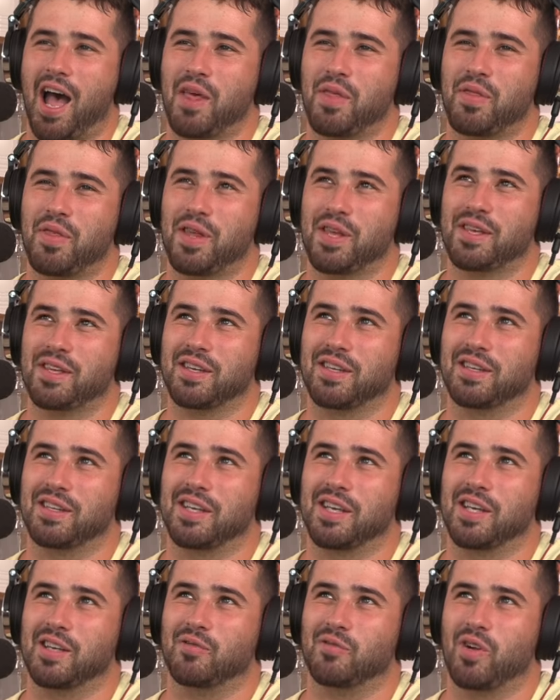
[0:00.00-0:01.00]
I think
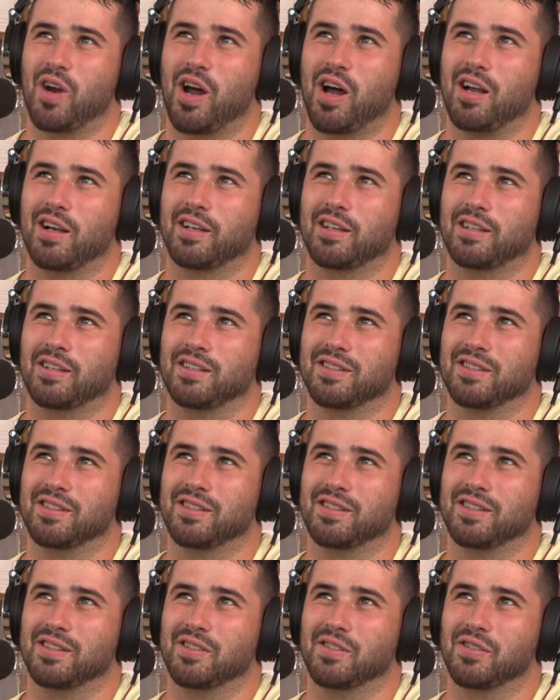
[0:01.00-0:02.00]
Kid Rock
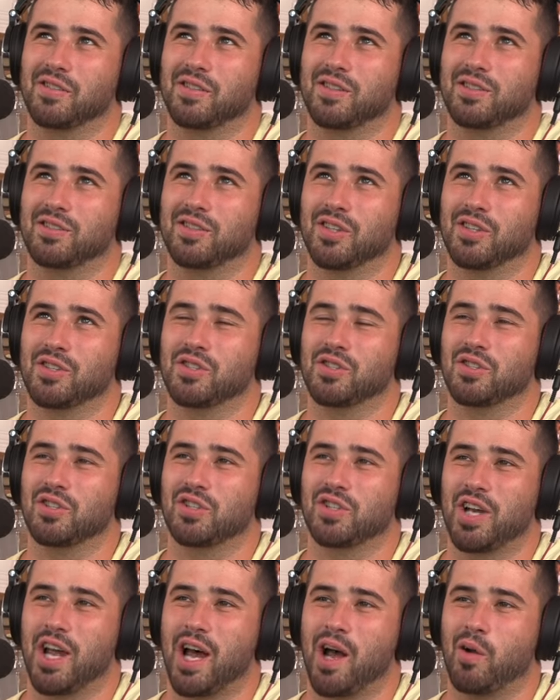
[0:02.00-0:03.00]
doesn't
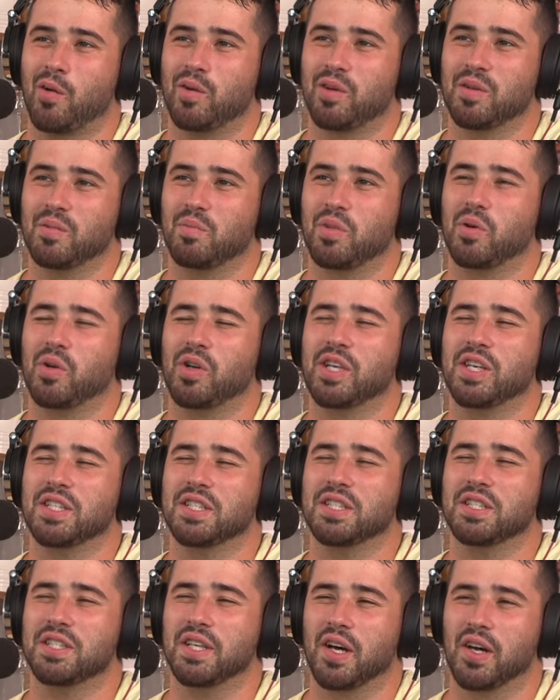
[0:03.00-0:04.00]
shower, but he
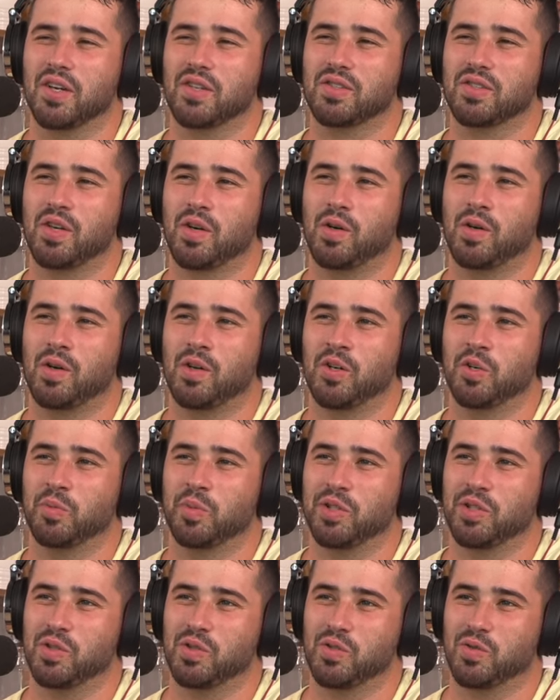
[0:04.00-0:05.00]
does go home
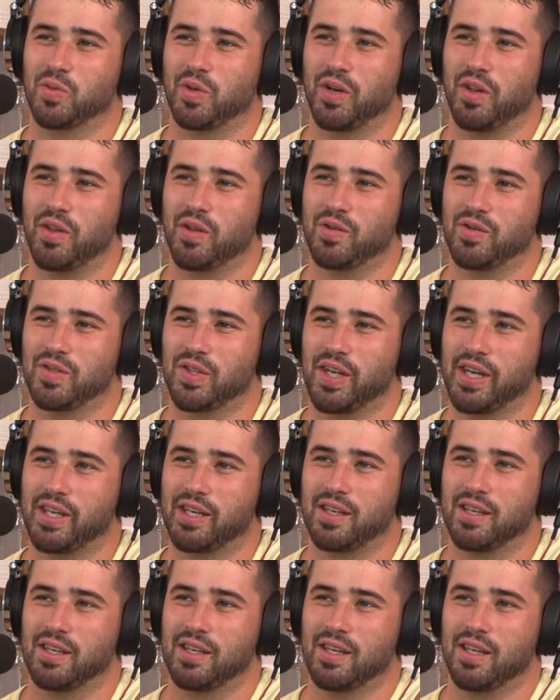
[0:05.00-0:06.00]
and use one of those
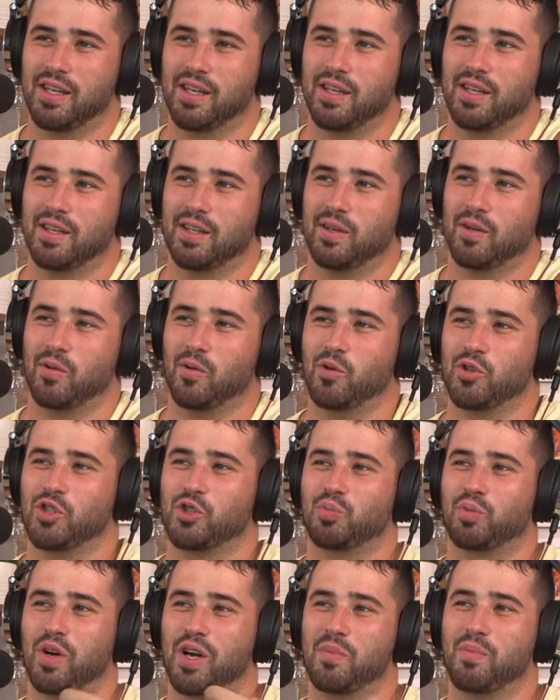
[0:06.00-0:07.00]
like
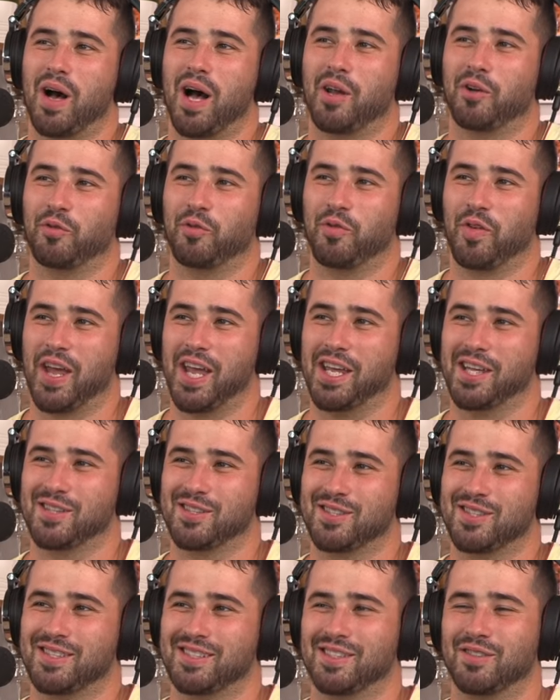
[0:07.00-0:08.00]
spray bottle
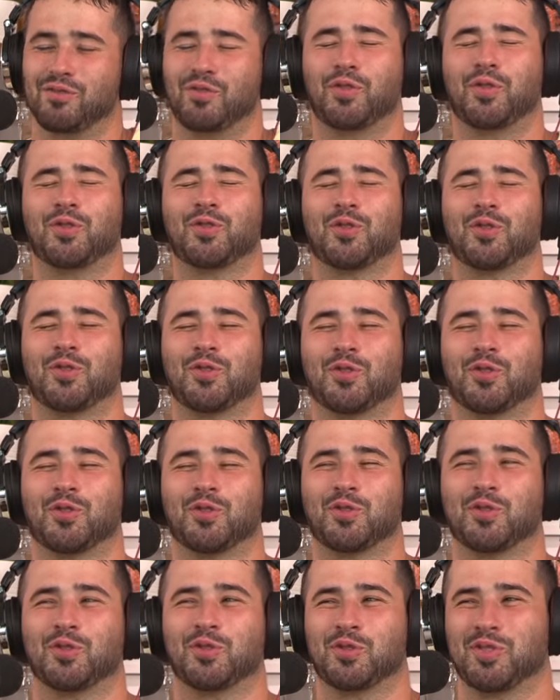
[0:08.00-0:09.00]
fans.
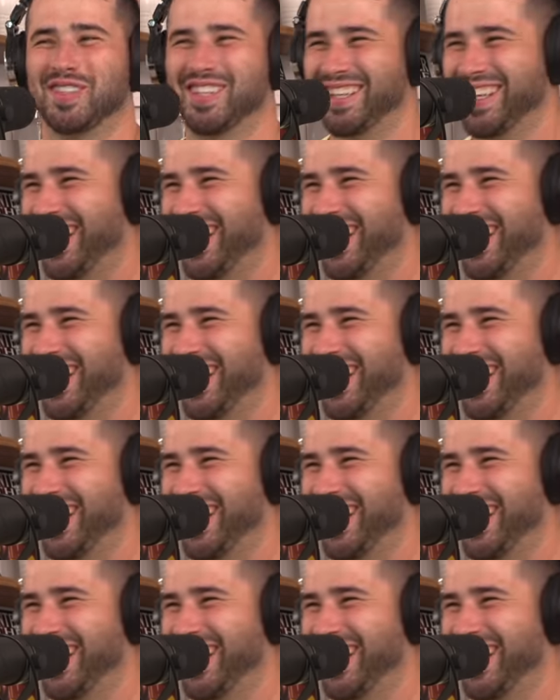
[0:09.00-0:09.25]
you know,